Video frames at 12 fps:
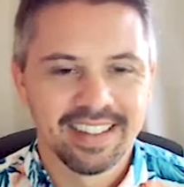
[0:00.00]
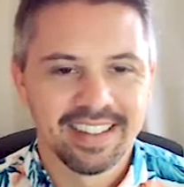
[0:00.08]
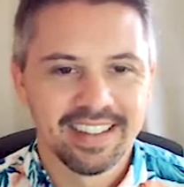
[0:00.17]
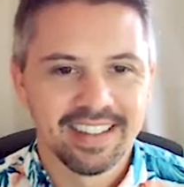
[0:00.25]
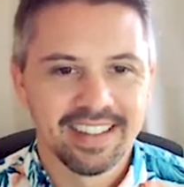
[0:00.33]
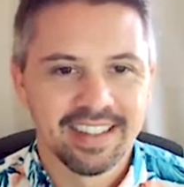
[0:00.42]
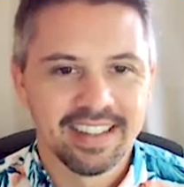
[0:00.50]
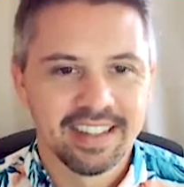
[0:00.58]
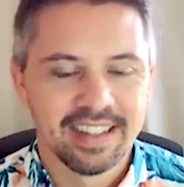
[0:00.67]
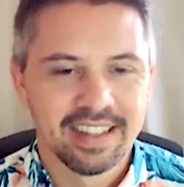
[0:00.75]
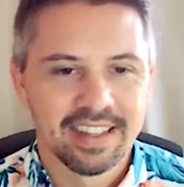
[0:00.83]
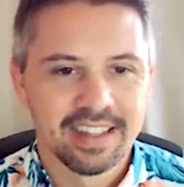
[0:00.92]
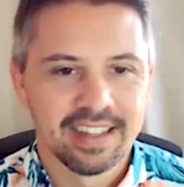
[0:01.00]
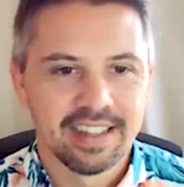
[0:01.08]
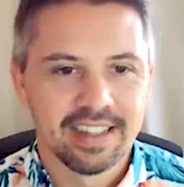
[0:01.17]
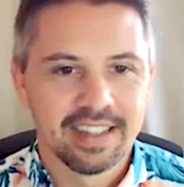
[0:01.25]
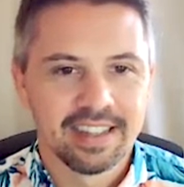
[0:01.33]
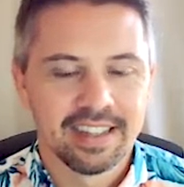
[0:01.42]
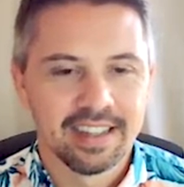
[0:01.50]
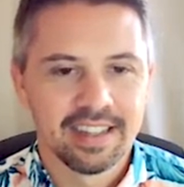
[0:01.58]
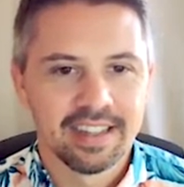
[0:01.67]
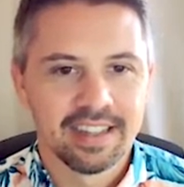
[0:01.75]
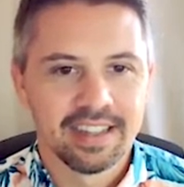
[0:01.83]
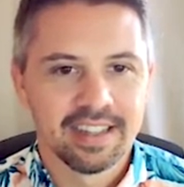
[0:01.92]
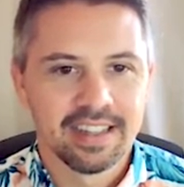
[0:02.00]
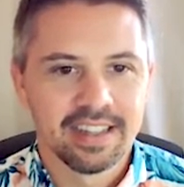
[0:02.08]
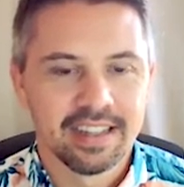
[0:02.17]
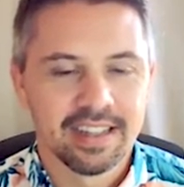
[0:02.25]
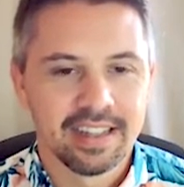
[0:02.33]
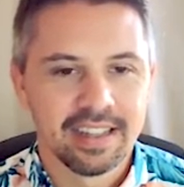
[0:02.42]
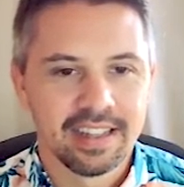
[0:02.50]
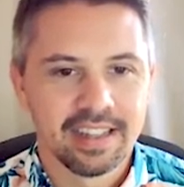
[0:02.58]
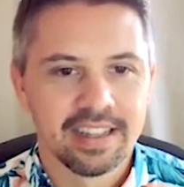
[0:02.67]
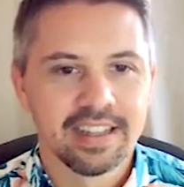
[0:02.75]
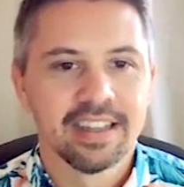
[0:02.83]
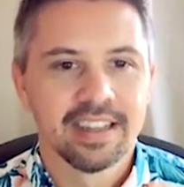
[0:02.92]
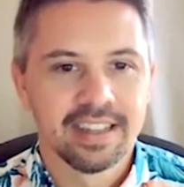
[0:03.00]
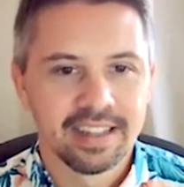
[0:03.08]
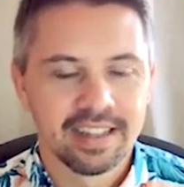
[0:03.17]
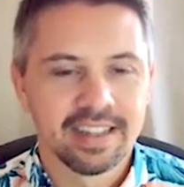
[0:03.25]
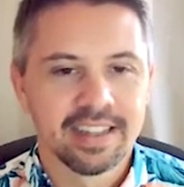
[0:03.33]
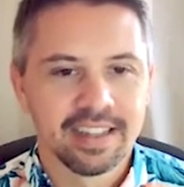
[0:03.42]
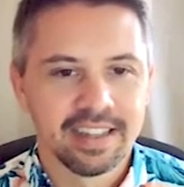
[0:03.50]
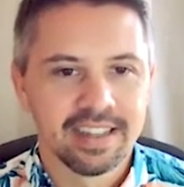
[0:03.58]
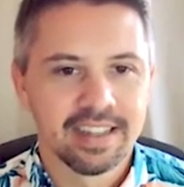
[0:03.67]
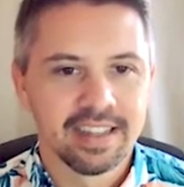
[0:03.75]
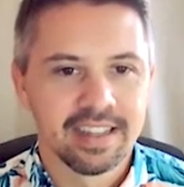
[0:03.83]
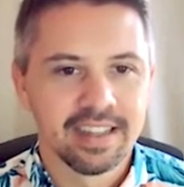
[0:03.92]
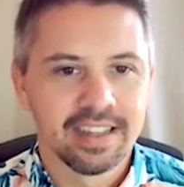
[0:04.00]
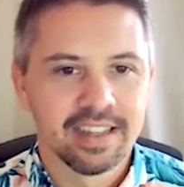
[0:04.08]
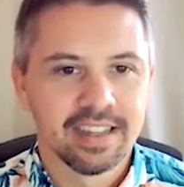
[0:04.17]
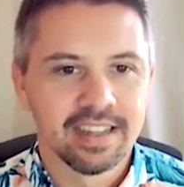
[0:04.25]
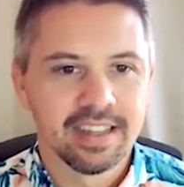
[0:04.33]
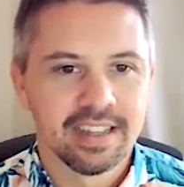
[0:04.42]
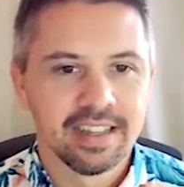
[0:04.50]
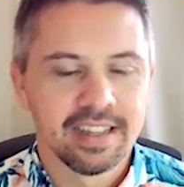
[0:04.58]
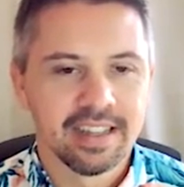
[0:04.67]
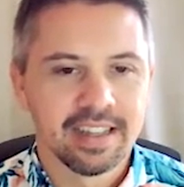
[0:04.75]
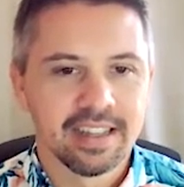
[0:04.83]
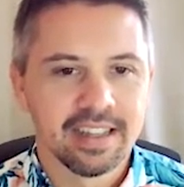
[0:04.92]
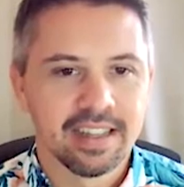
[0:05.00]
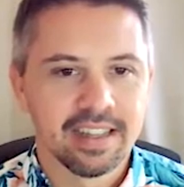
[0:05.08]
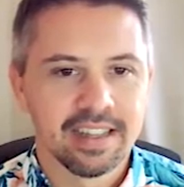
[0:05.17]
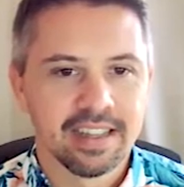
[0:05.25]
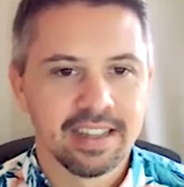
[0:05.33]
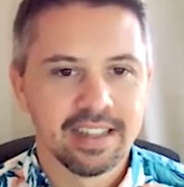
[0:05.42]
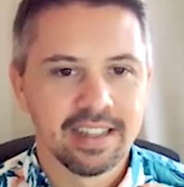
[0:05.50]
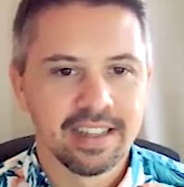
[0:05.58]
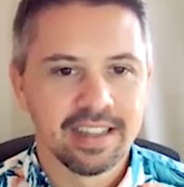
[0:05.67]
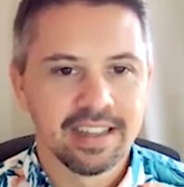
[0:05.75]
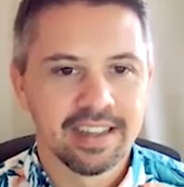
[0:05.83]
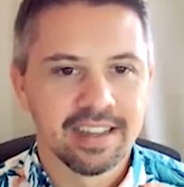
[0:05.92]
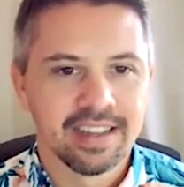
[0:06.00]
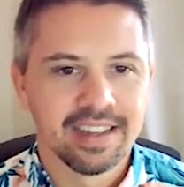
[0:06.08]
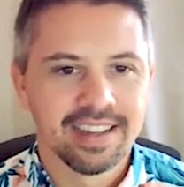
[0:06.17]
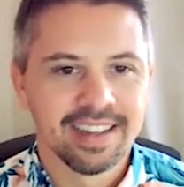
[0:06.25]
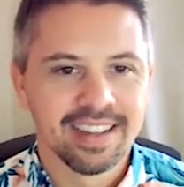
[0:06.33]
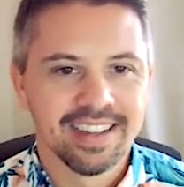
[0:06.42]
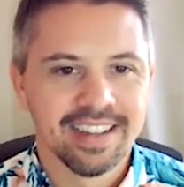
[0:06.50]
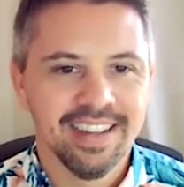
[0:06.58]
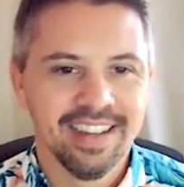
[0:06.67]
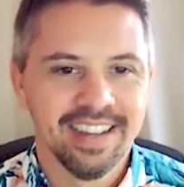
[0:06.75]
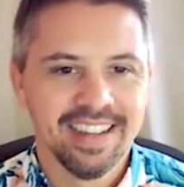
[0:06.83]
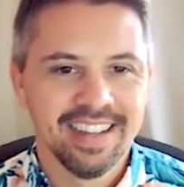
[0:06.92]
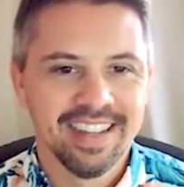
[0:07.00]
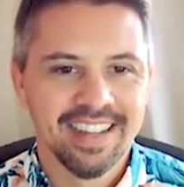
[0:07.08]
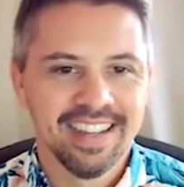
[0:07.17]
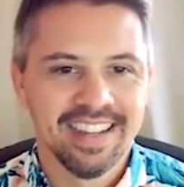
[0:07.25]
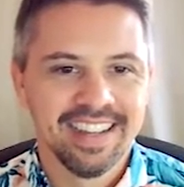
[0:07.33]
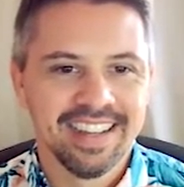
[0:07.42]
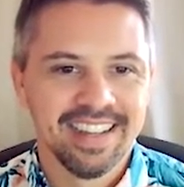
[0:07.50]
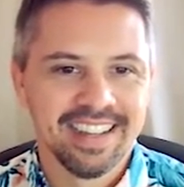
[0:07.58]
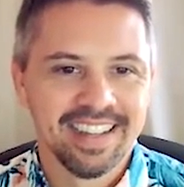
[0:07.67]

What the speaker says: No words are spoken by the person on screen.